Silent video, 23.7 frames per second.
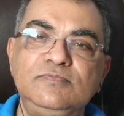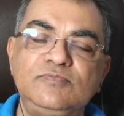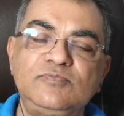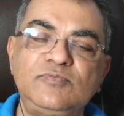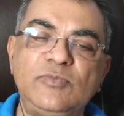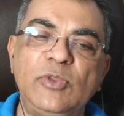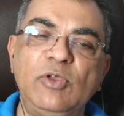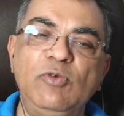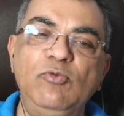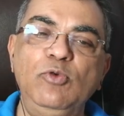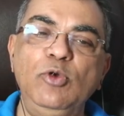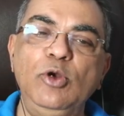
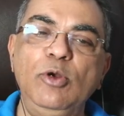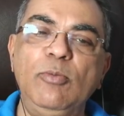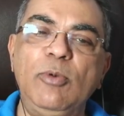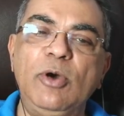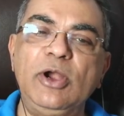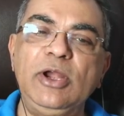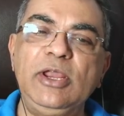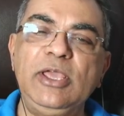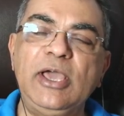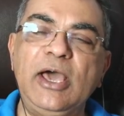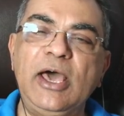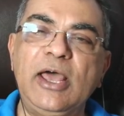full
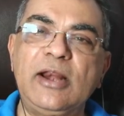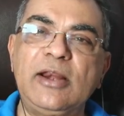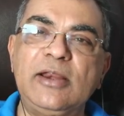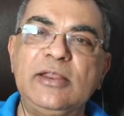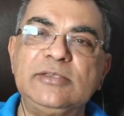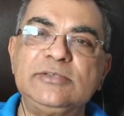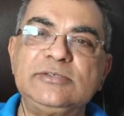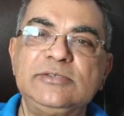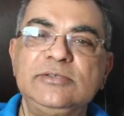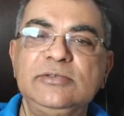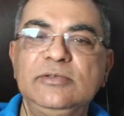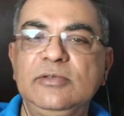body
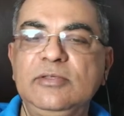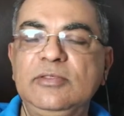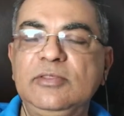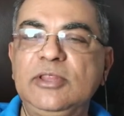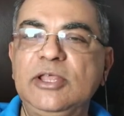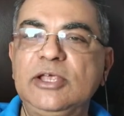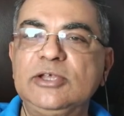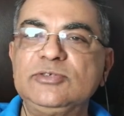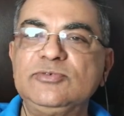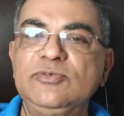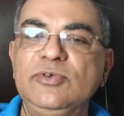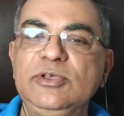harness.
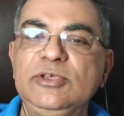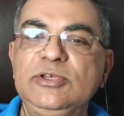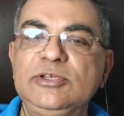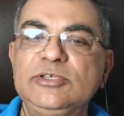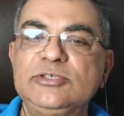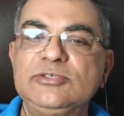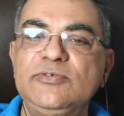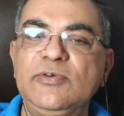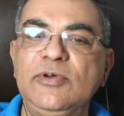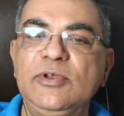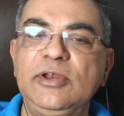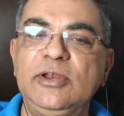That's why it has
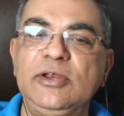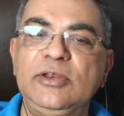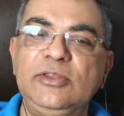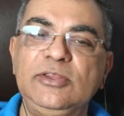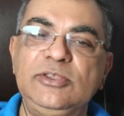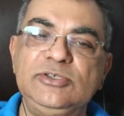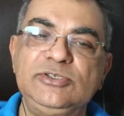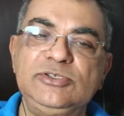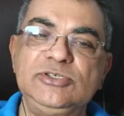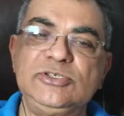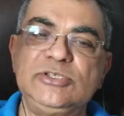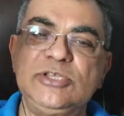fallen.
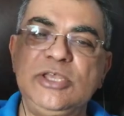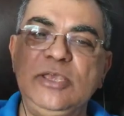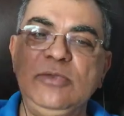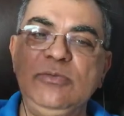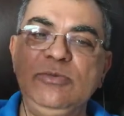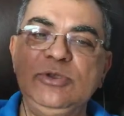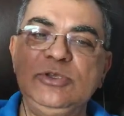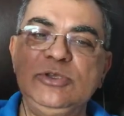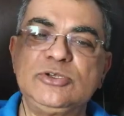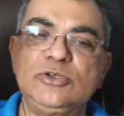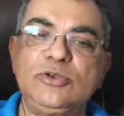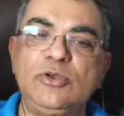This is the
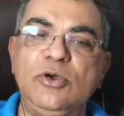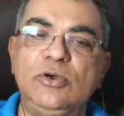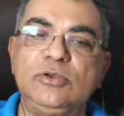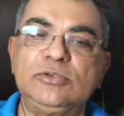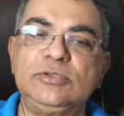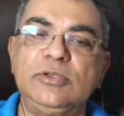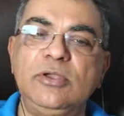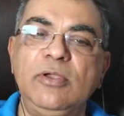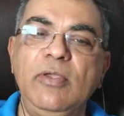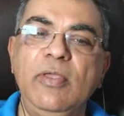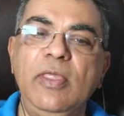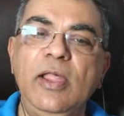immediate cause.
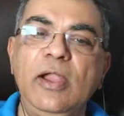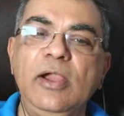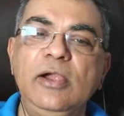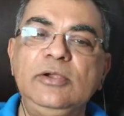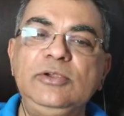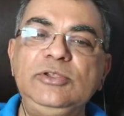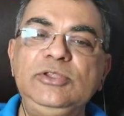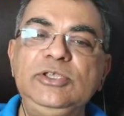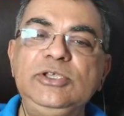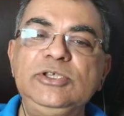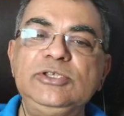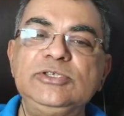
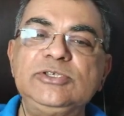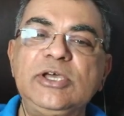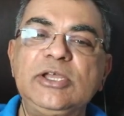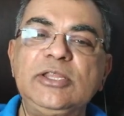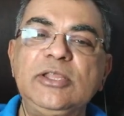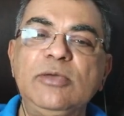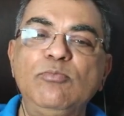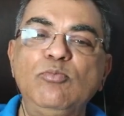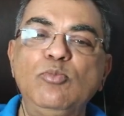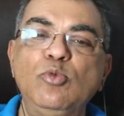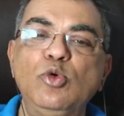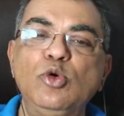These are the
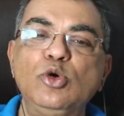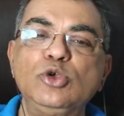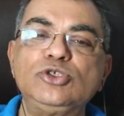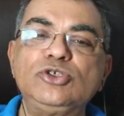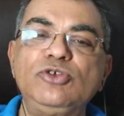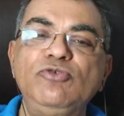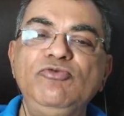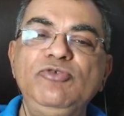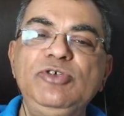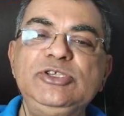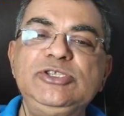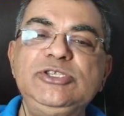most
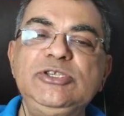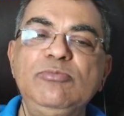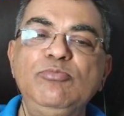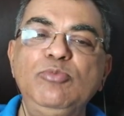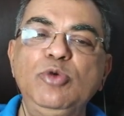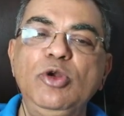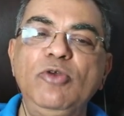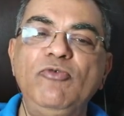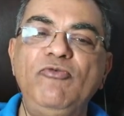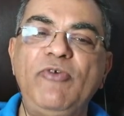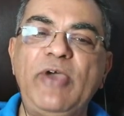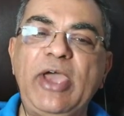
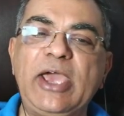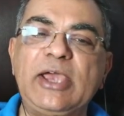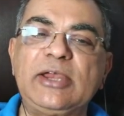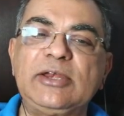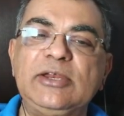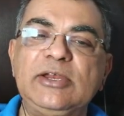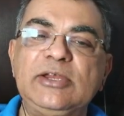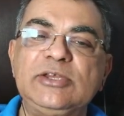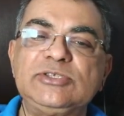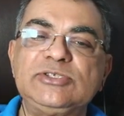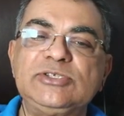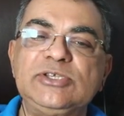visible
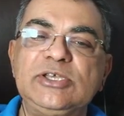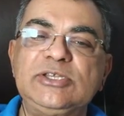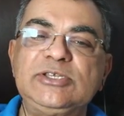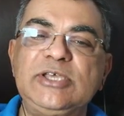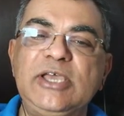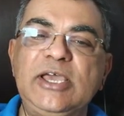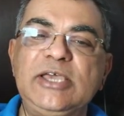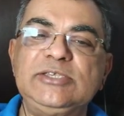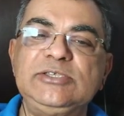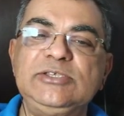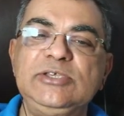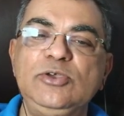factors, such
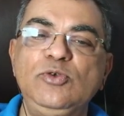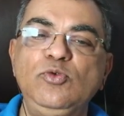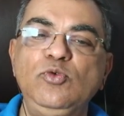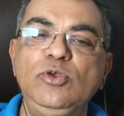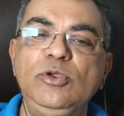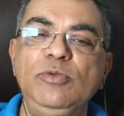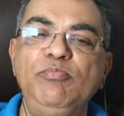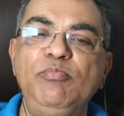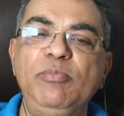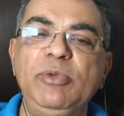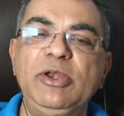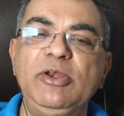as
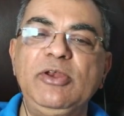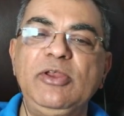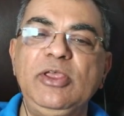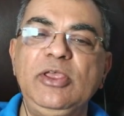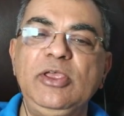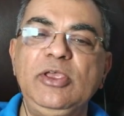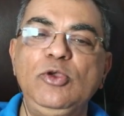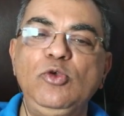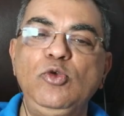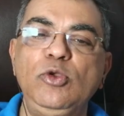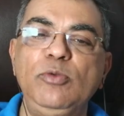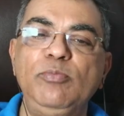
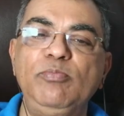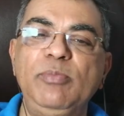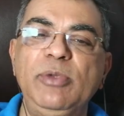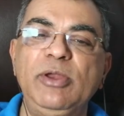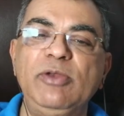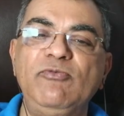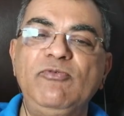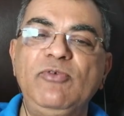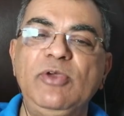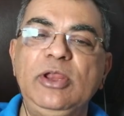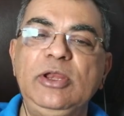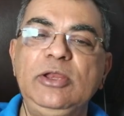equipment
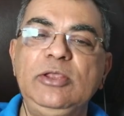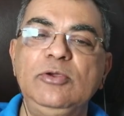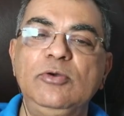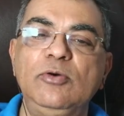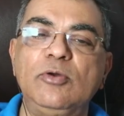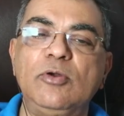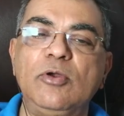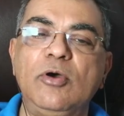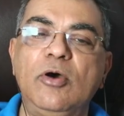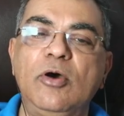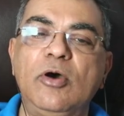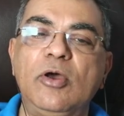failure
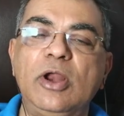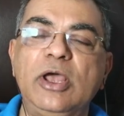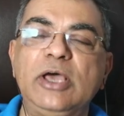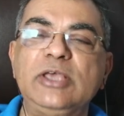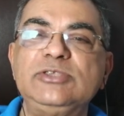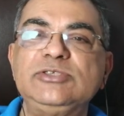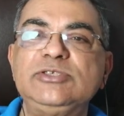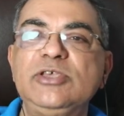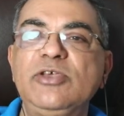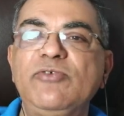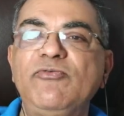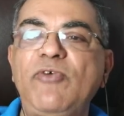or
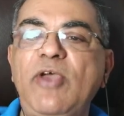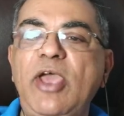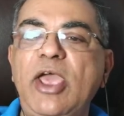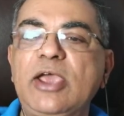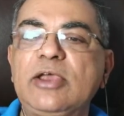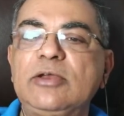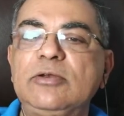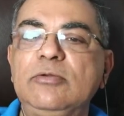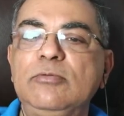unsafe act.